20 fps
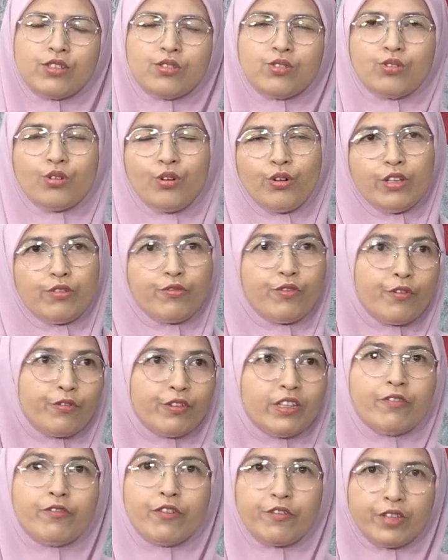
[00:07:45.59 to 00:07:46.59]
So it's
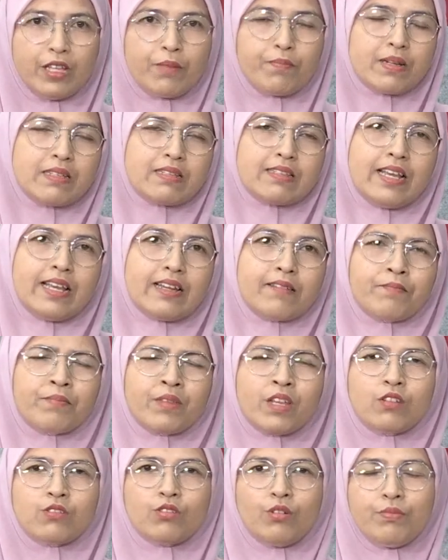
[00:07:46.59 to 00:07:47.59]

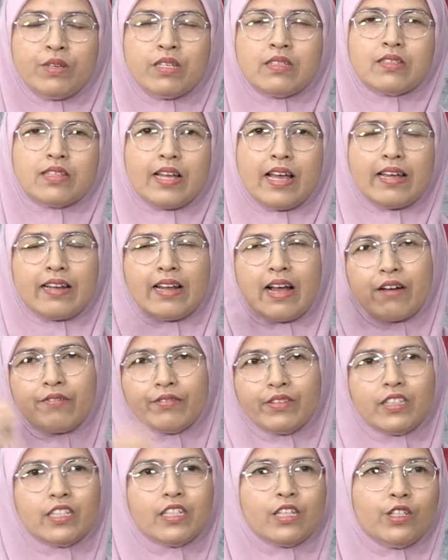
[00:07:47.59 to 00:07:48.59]
50-50%. So means that
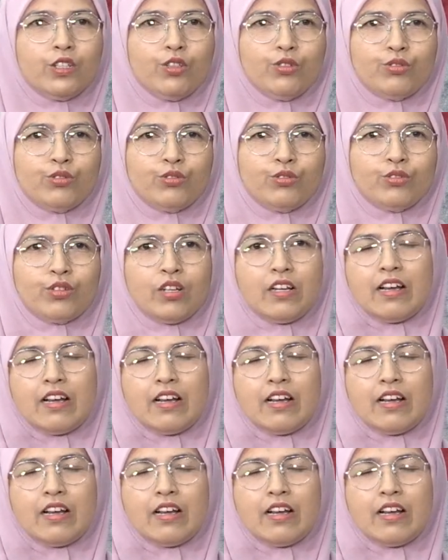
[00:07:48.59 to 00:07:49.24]
after you,